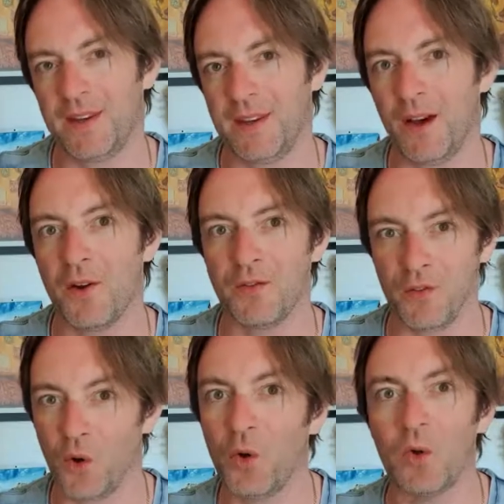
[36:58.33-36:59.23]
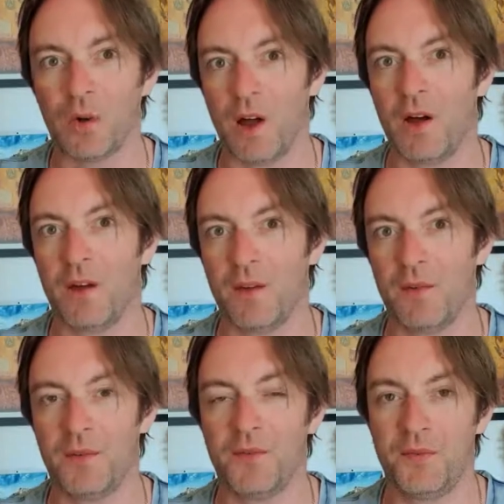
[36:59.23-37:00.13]
overall
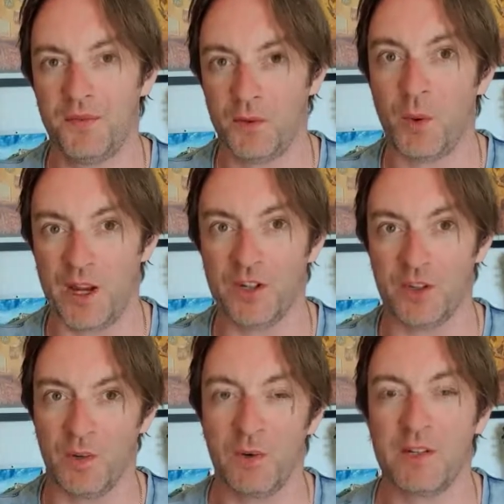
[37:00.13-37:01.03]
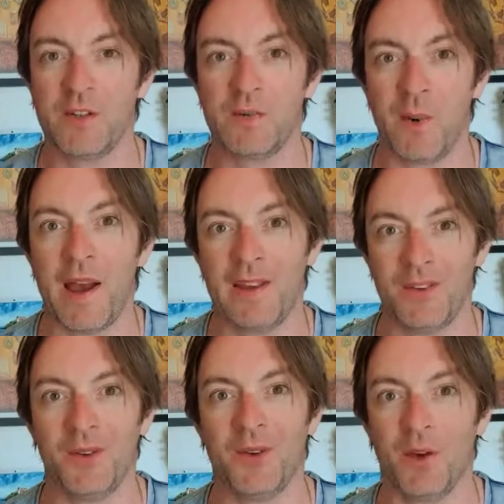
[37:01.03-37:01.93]
question, which is, where
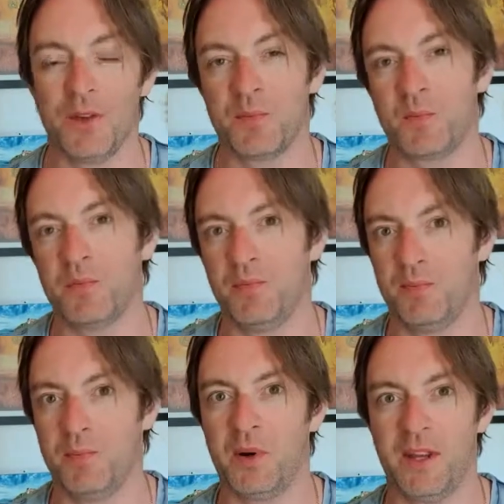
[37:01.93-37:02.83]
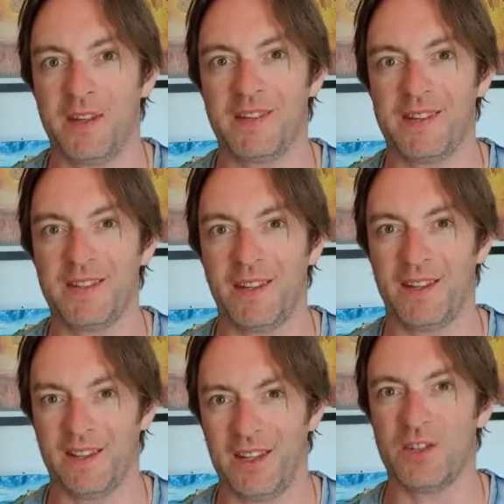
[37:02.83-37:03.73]
do those pre-existing
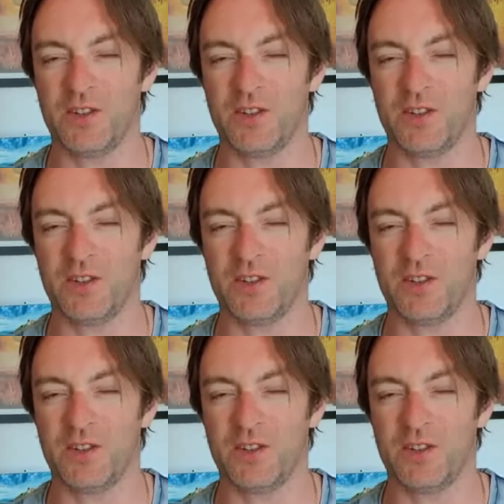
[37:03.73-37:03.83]
conditions